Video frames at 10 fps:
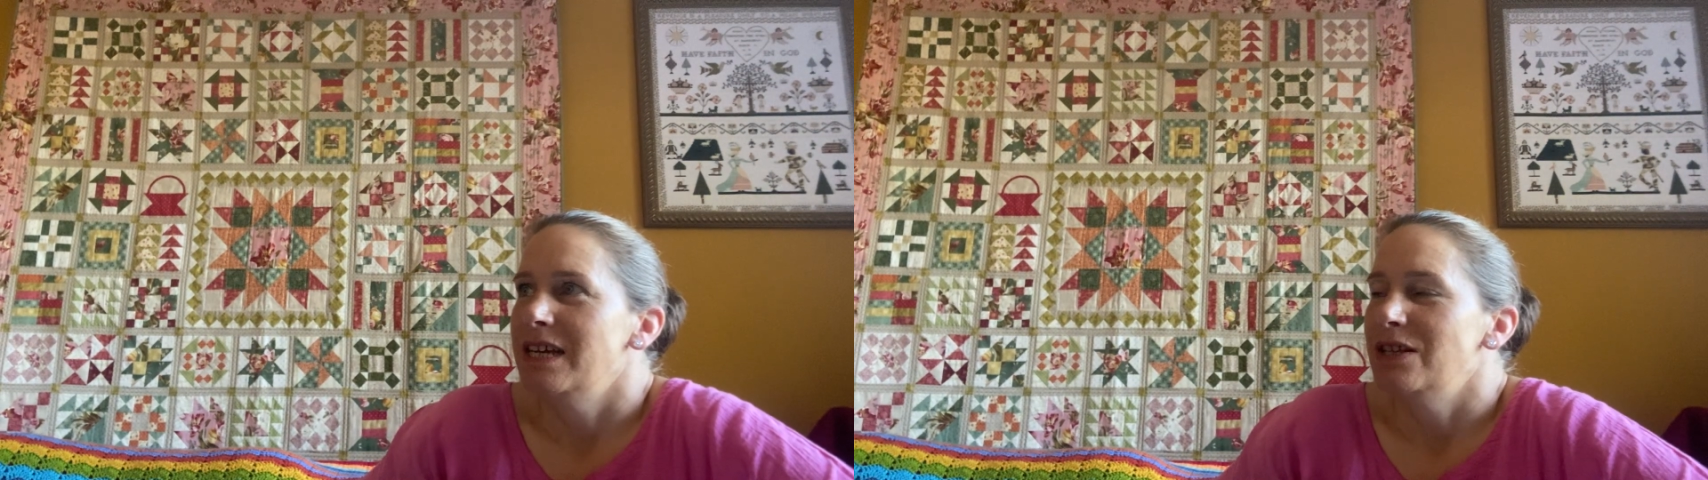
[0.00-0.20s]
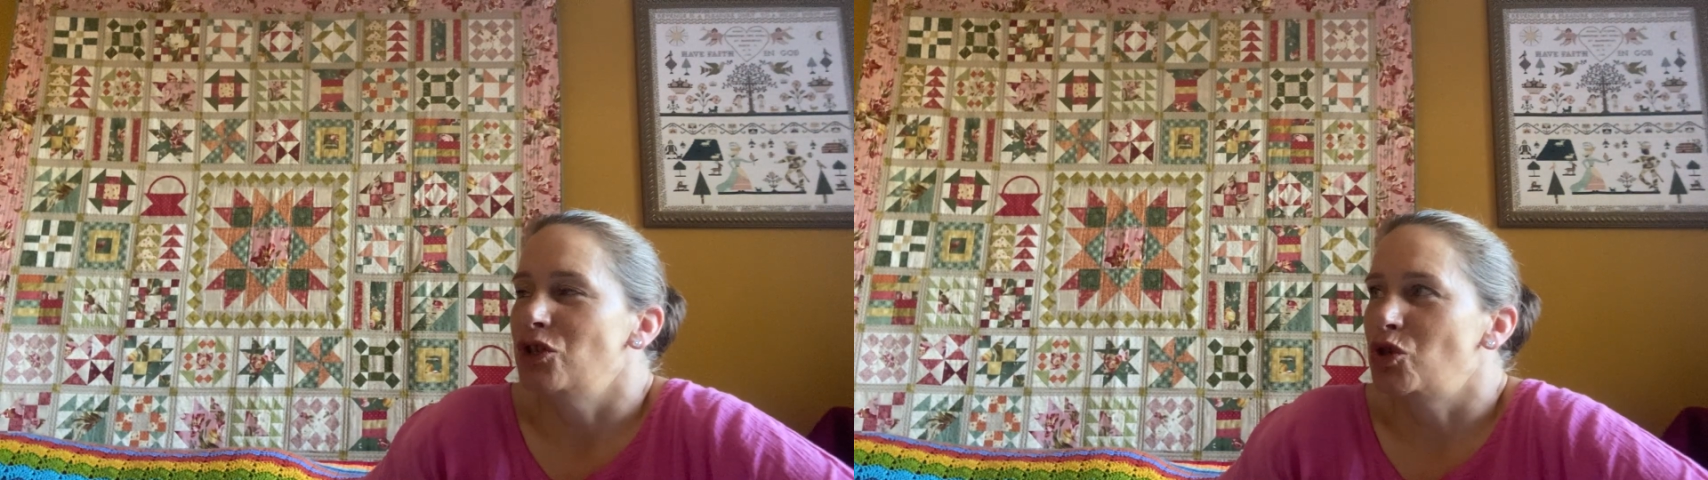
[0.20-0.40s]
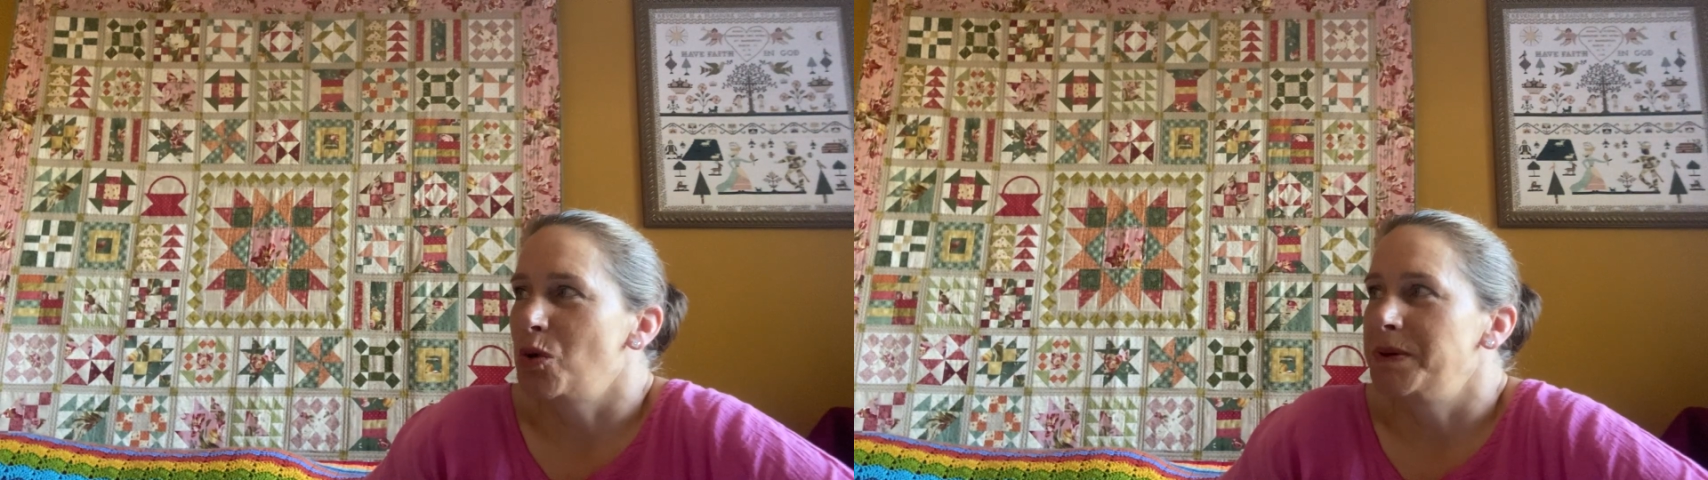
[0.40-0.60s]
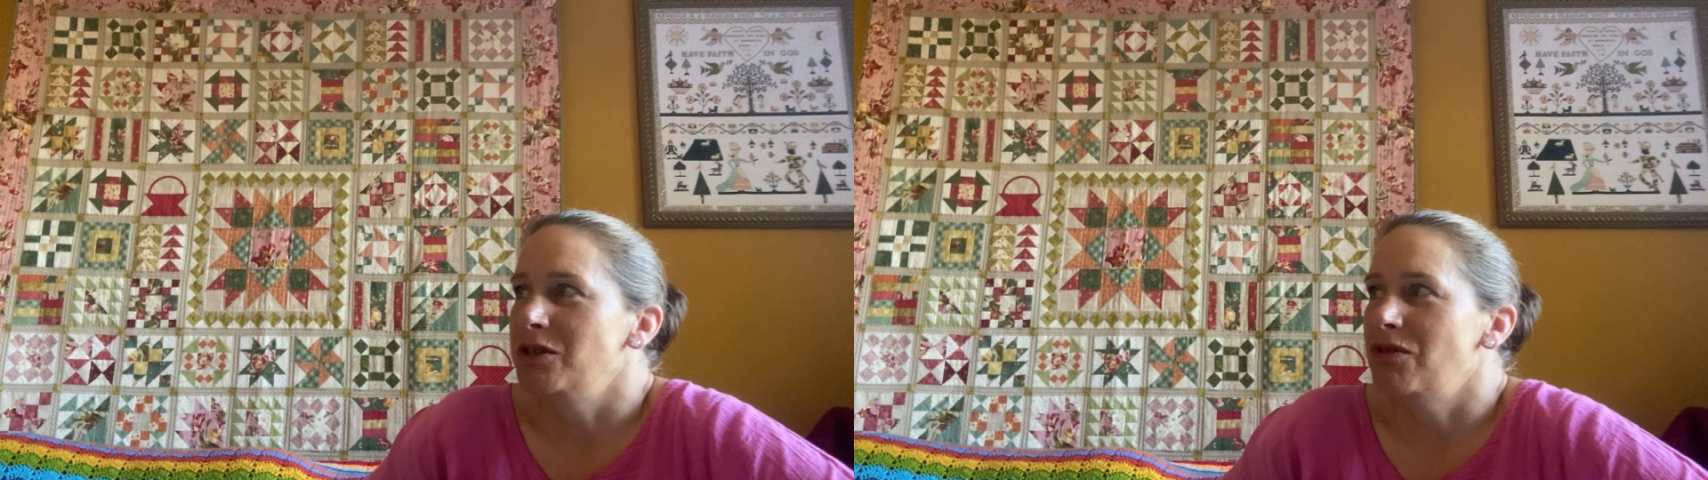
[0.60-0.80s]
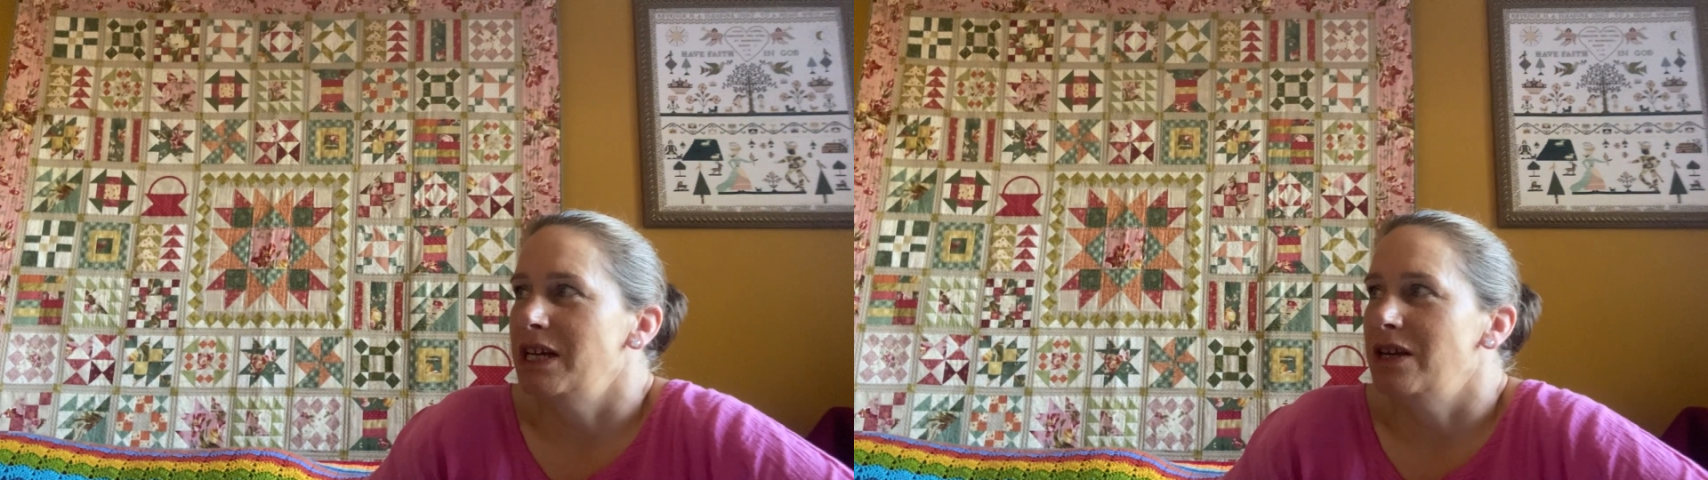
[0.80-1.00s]
the shop in
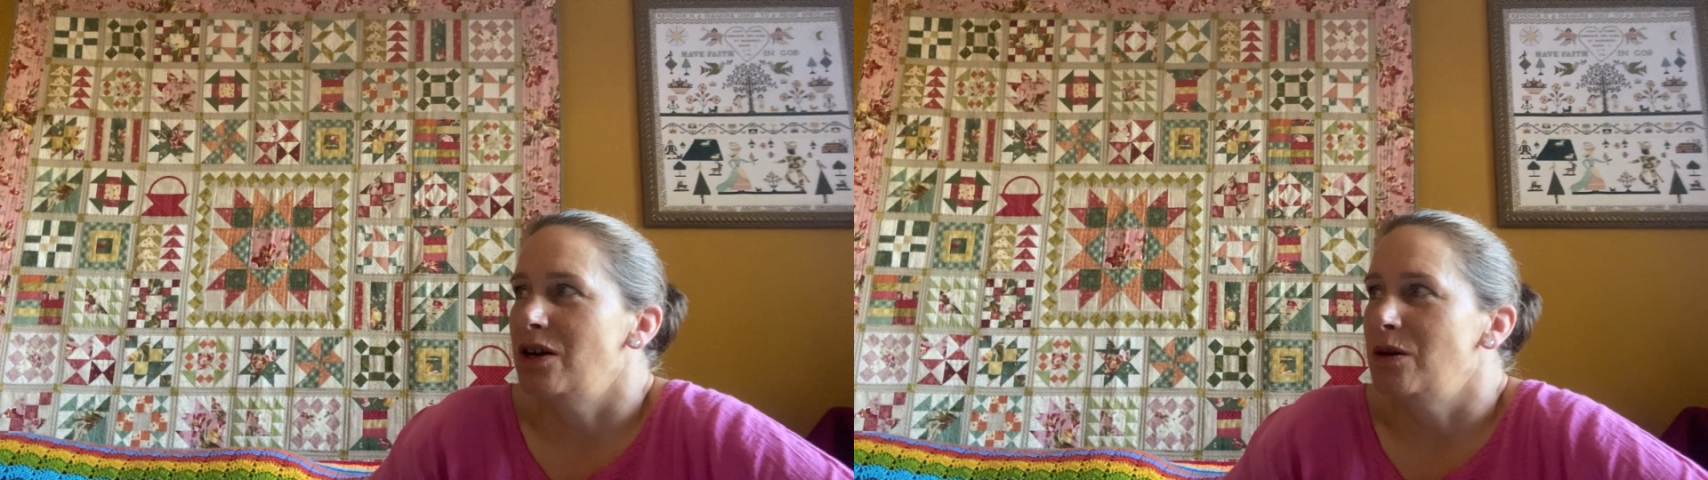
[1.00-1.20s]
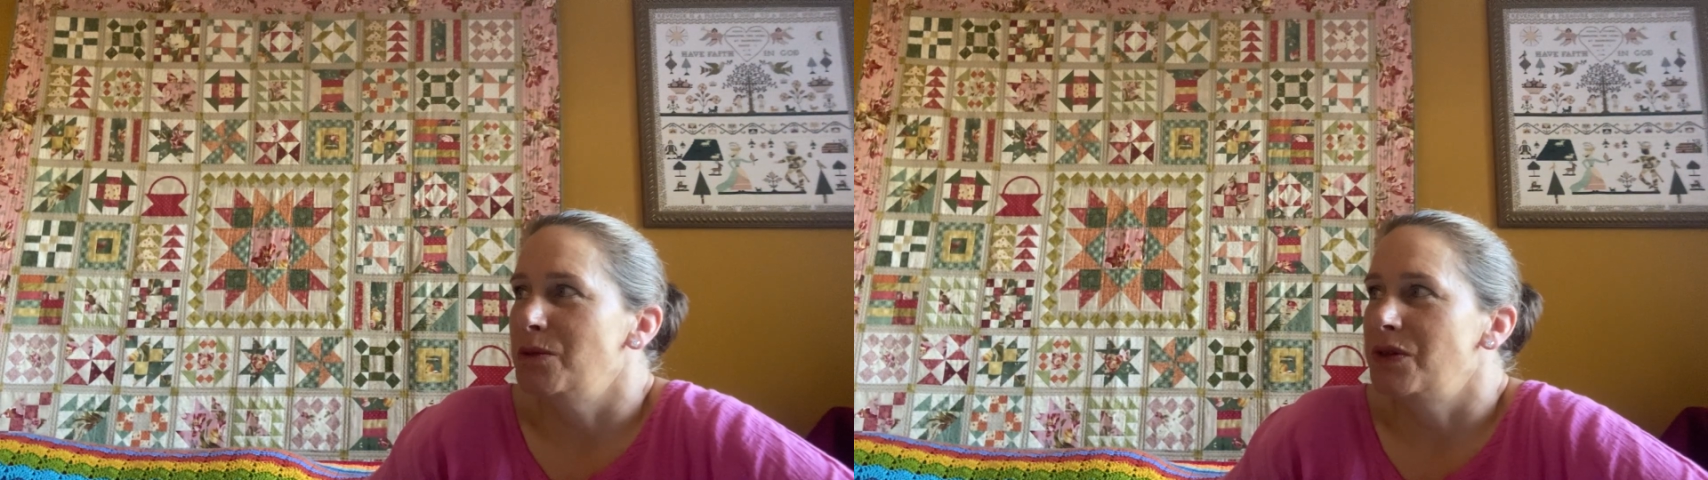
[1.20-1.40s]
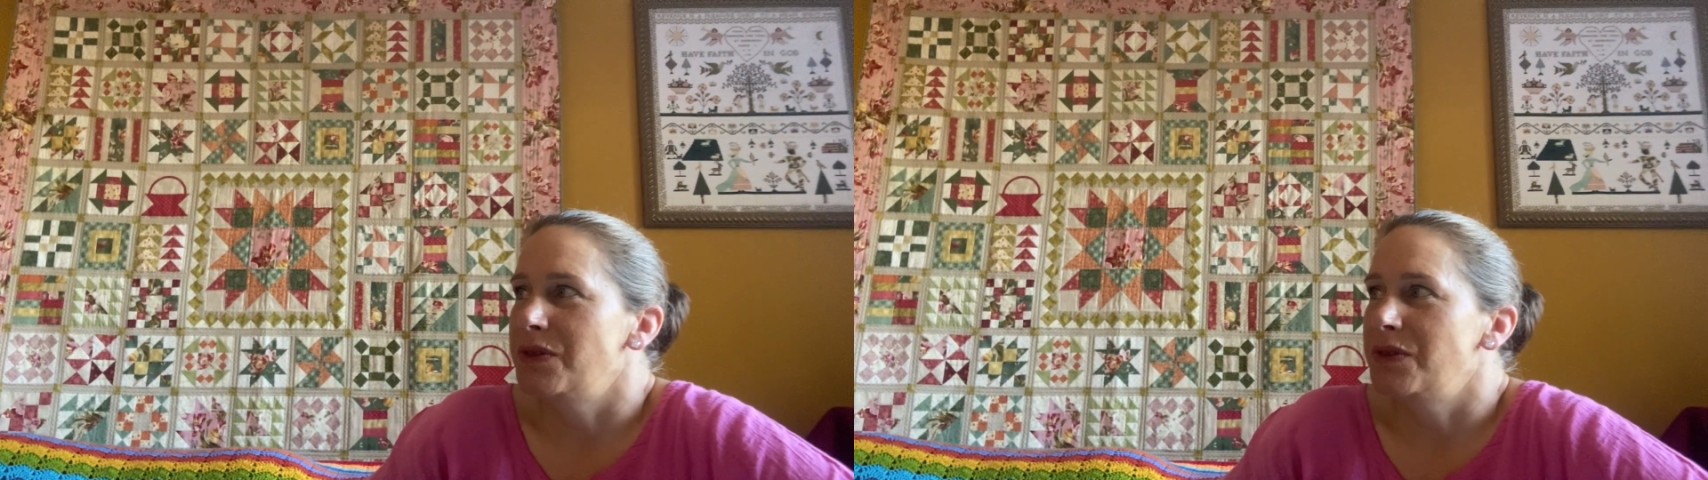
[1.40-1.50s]
Great Yarmouth,